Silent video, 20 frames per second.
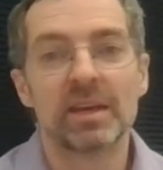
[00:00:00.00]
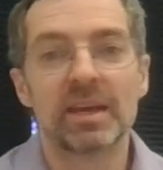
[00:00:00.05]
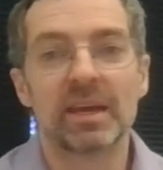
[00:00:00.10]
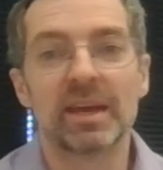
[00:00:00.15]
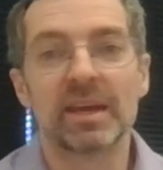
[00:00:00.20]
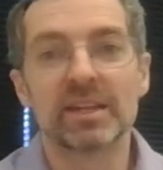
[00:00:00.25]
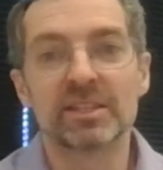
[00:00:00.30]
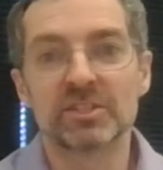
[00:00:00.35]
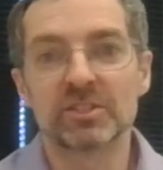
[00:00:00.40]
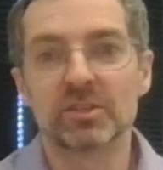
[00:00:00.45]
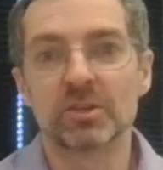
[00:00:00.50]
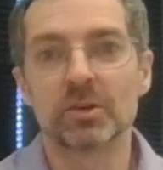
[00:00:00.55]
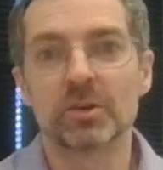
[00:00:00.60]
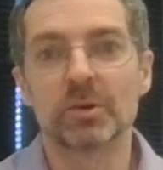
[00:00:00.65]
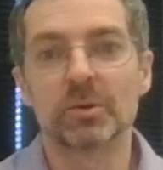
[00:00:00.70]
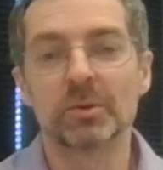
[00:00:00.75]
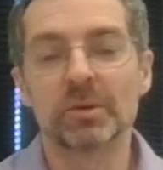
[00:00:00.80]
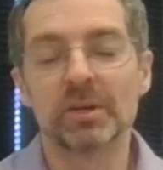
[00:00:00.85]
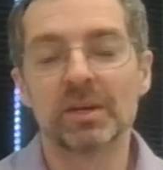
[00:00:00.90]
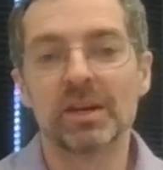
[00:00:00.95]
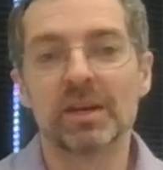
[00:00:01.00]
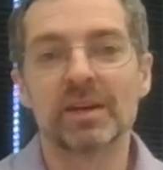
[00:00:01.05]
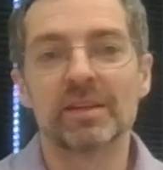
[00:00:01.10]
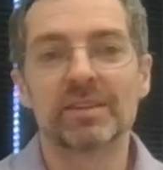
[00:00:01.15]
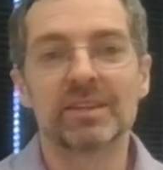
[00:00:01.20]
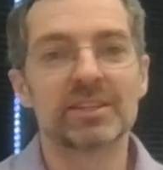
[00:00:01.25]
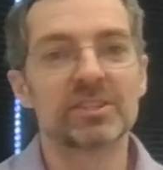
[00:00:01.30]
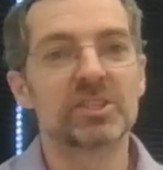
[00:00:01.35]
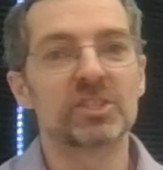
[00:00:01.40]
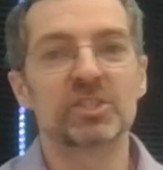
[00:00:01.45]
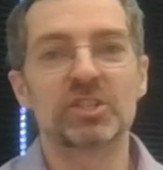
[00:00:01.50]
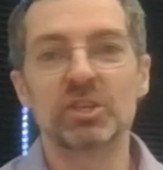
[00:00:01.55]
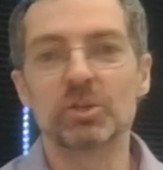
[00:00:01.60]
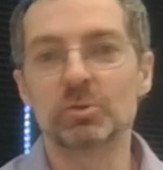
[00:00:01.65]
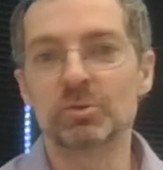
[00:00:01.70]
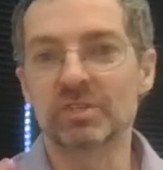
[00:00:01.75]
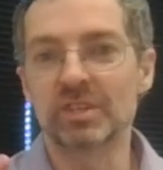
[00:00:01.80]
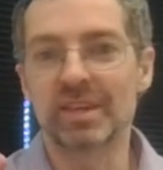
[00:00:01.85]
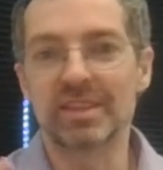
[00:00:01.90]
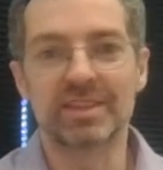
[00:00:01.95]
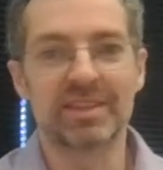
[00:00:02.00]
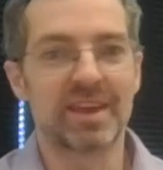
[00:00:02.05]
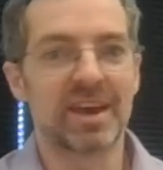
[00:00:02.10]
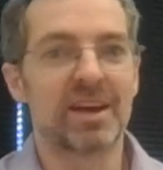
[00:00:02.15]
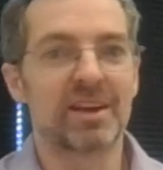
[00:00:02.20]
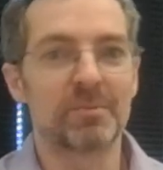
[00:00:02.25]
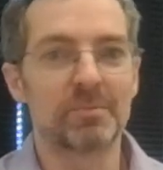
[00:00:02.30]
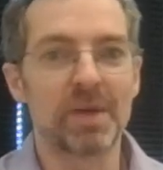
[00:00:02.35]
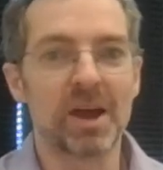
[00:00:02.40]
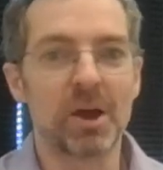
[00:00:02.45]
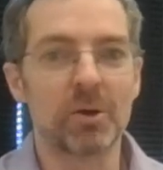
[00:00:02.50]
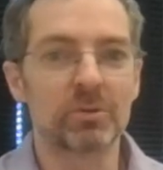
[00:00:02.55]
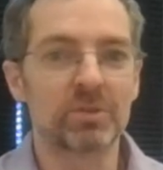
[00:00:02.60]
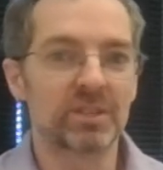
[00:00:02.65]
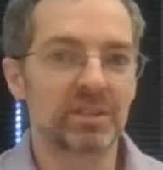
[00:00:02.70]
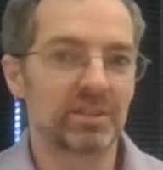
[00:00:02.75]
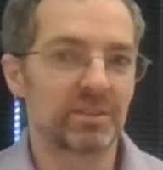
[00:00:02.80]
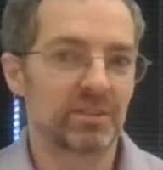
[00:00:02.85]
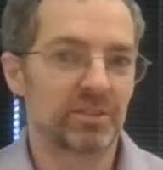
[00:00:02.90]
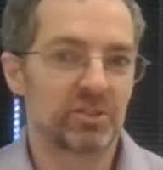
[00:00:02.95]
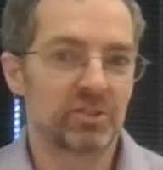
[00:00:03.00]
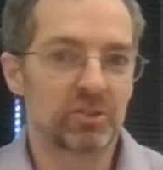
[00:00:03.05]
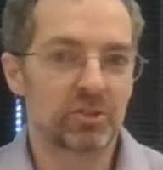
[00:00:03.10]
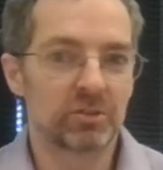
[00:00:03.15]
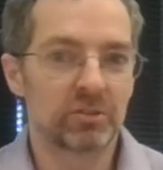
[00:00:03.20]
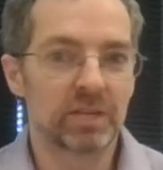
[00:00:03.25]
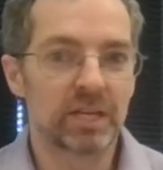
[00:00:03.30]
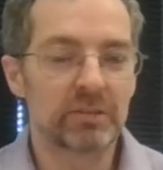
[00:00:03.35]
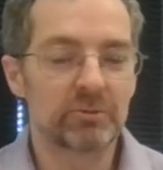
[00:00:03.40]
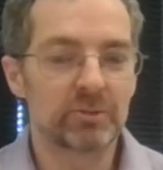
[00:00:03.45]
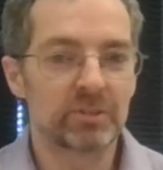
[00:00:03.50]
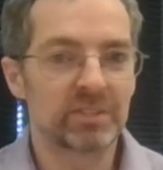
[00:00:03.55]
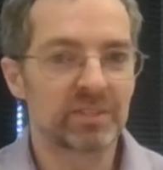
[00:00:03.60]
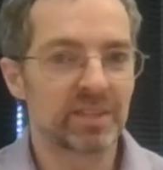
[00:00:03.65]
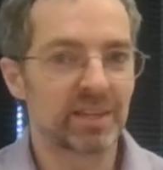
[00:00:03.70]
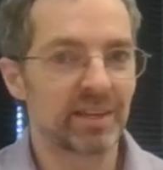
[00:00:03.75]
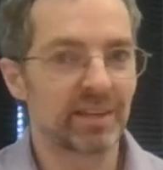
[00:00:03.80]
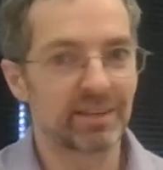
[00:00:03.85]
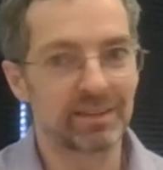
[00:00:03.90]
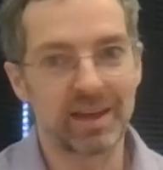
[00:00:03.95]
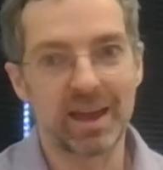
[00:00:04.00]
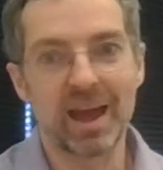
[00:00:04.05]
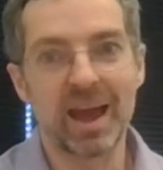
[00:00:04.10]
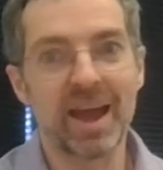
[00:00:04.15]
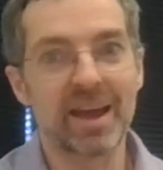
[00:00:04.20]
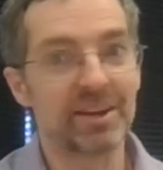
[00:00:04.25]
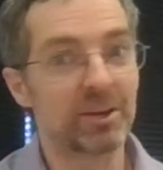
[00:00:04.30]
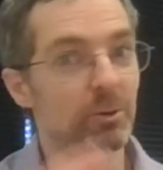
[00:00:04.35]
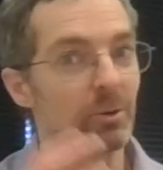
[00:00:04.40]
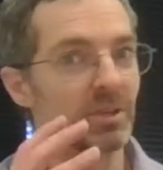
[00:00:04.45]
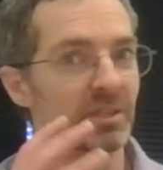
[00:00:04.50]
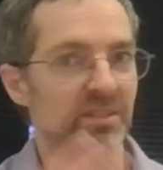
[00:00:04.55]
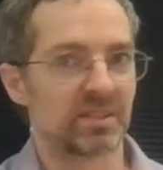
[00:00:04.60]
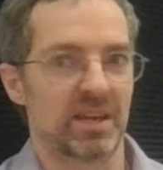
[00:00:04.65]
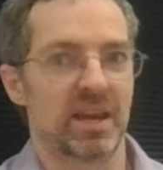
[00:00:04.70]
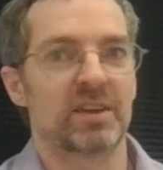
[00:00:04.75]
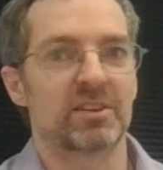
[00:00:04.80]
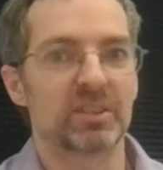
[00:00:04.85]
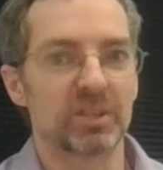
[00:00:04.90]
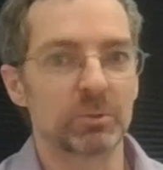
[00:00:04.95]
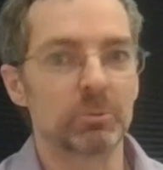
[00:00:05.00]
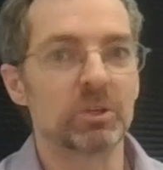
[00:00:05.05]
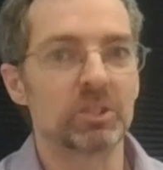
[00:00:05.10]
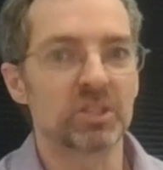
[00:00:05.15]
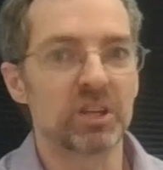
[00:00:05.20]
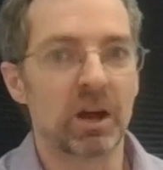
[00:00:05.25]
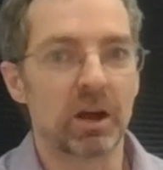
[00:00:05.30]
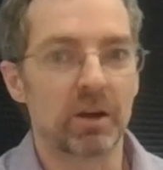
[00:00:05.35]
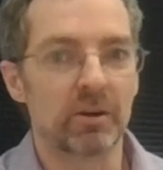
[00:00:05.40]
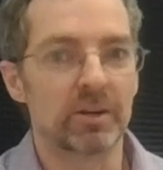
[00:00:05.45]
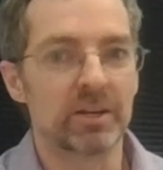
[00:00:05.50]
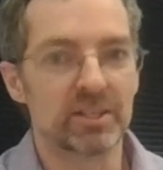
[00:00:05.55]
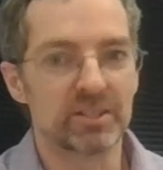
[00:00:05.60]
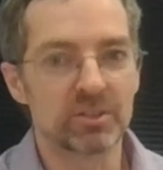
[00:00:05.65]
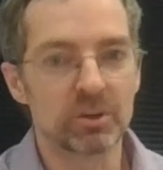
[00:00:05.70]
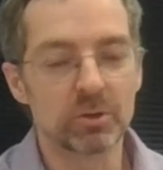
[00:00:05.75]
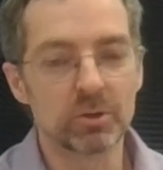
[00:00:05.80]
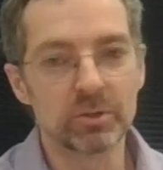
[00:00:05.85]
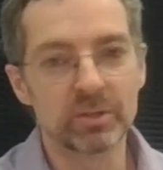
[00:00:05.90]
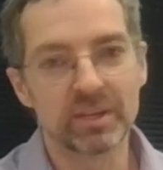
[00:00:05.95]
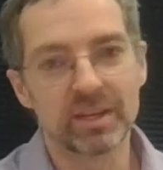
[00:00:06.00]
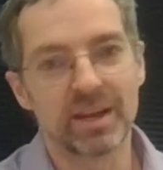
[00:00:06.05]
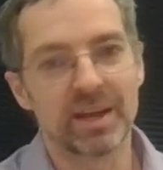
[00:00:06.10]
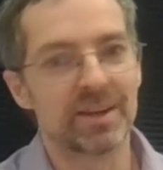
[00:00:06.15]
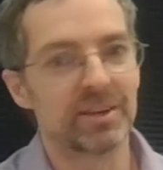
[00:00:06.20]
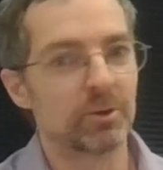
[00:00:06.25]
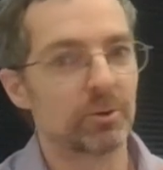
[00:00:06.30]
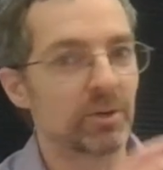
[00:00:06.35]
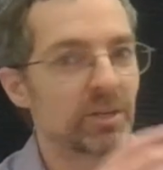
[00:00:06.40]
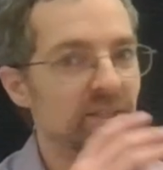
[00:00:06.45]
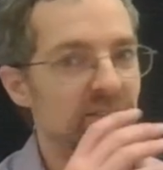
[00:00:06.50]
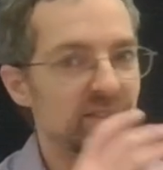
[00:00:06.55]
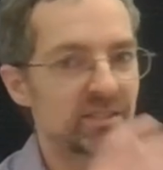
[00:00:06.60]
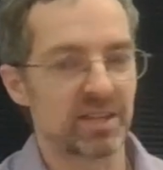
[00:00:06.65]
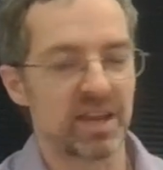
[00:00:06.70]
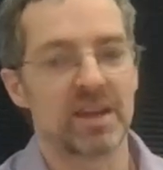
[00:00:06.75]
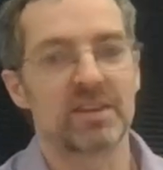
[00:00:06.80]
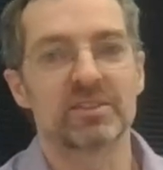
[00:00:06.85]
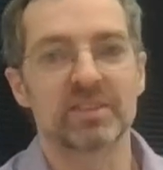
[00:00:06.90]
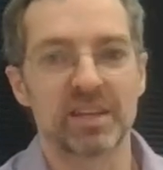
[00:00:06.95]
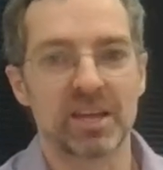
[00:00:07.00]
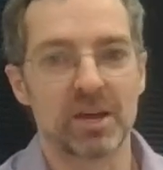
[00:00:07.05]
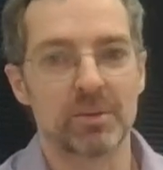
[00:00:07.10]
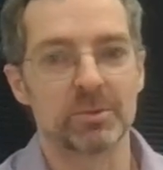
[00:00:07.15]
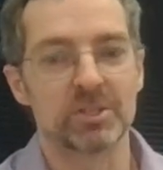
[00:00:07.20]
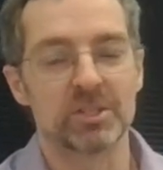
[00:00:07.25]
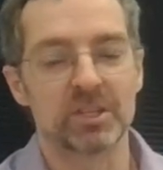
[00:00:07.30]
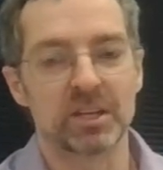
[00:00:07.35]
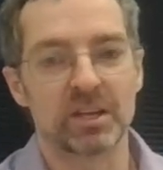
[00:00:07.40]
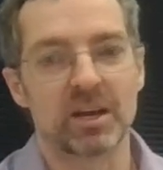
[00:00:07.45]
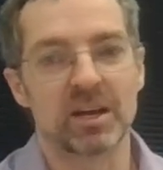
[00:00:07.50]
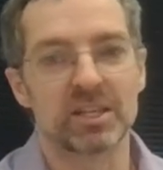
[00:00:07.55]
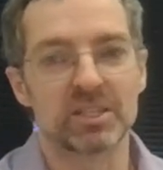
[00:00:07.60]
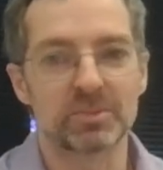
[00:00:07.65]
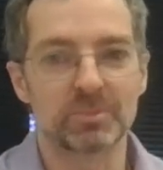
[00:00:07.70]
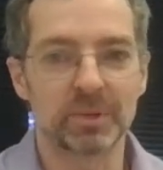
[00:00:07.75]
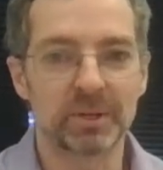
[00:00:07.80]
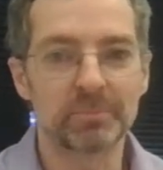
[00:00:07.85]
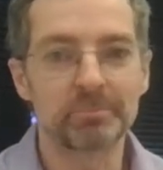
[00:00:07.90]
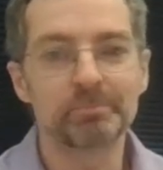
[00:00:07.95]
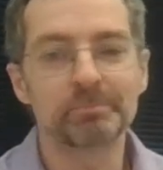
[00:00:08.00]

And so they just use that amount in the journal entry saying, I know exactly which car I sold. I know exactly how much it cost me.